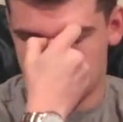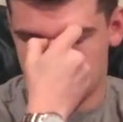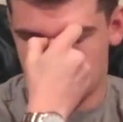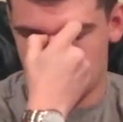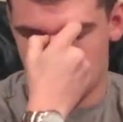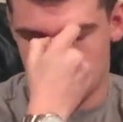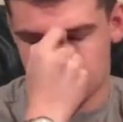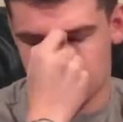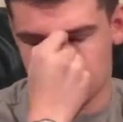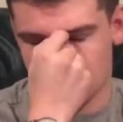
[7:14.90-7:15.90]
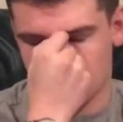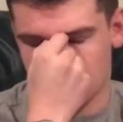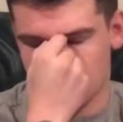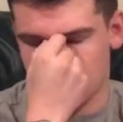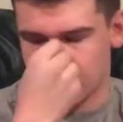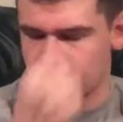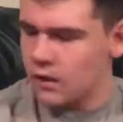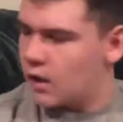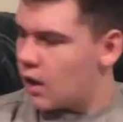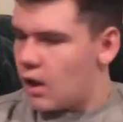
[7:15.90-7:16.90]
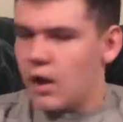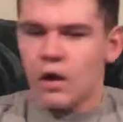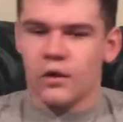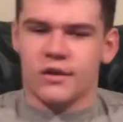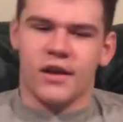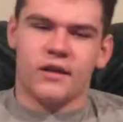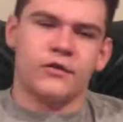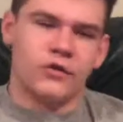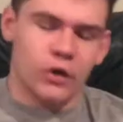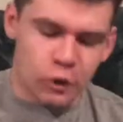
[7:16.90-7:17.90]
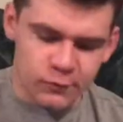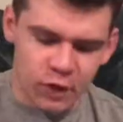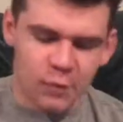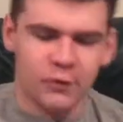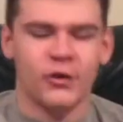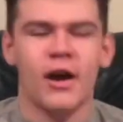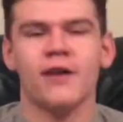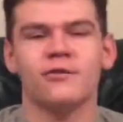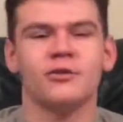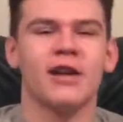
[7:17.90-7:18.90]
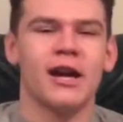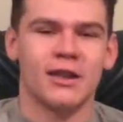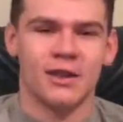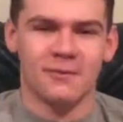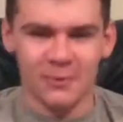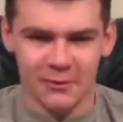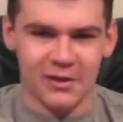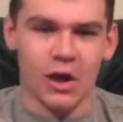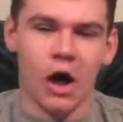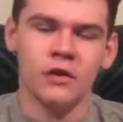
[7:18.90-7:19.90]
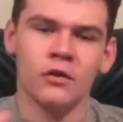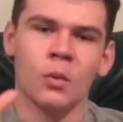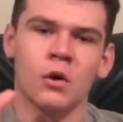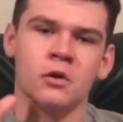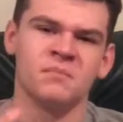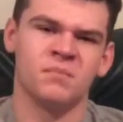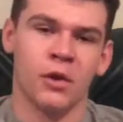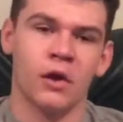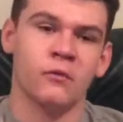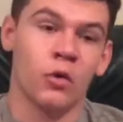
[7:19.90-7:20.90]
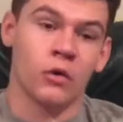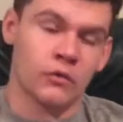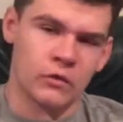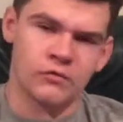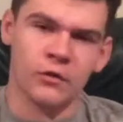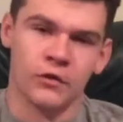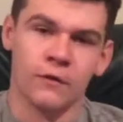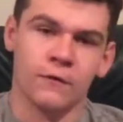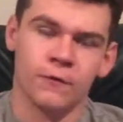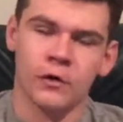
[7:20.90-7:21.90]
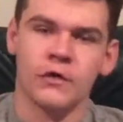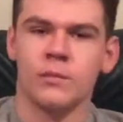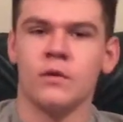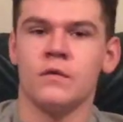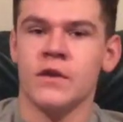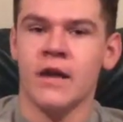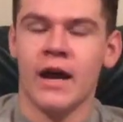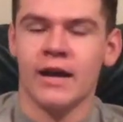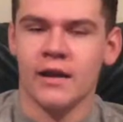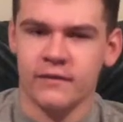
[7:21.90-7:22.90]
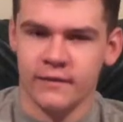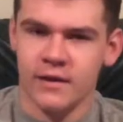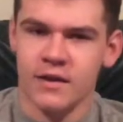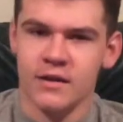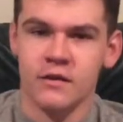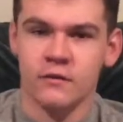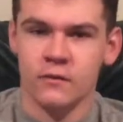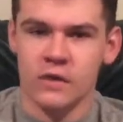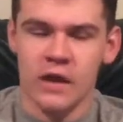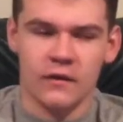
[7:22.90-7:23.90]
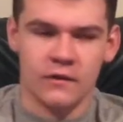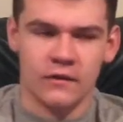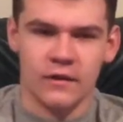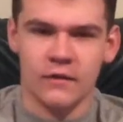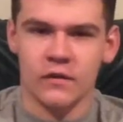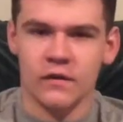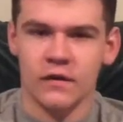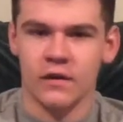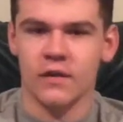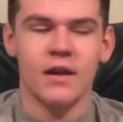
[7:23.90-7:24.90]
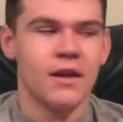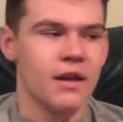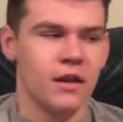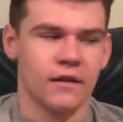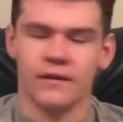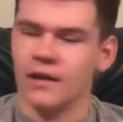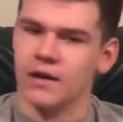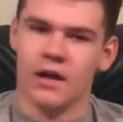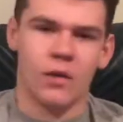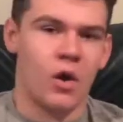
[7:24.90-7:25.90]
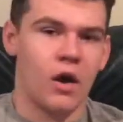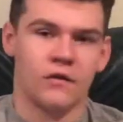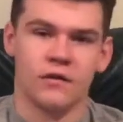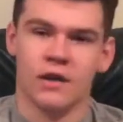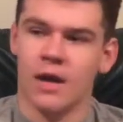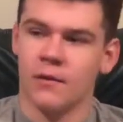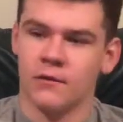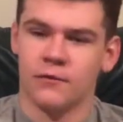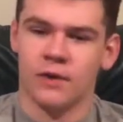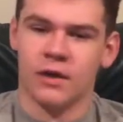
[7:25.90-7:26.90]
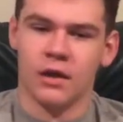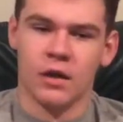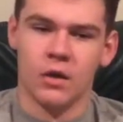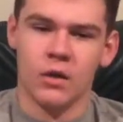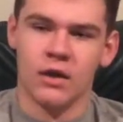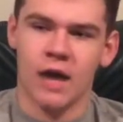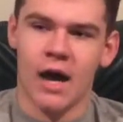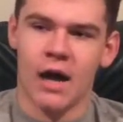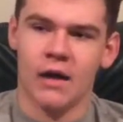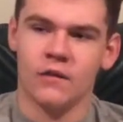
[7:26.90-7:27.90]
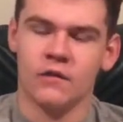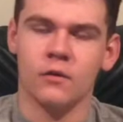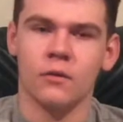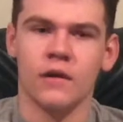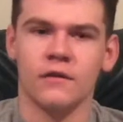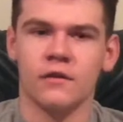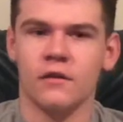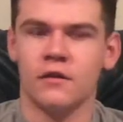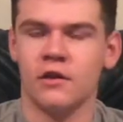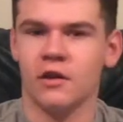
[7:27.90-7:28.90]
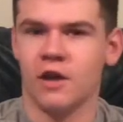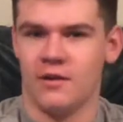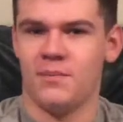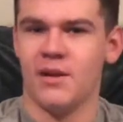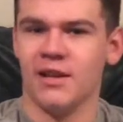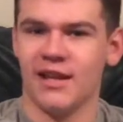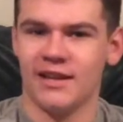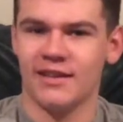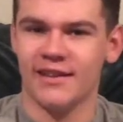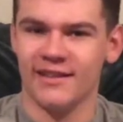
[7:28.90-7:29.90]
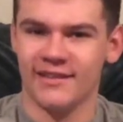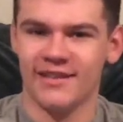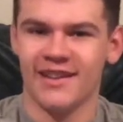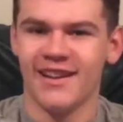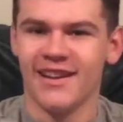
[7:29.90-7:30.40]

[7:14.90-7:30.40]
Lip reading: Oh, Christ. Okay, so number 5, we got the movie Underworld Blood Wars, which was the first movie I had seen in 2017. And the second I watched it, I was afraid, like, oh God, is the rest of this year gonna be like this?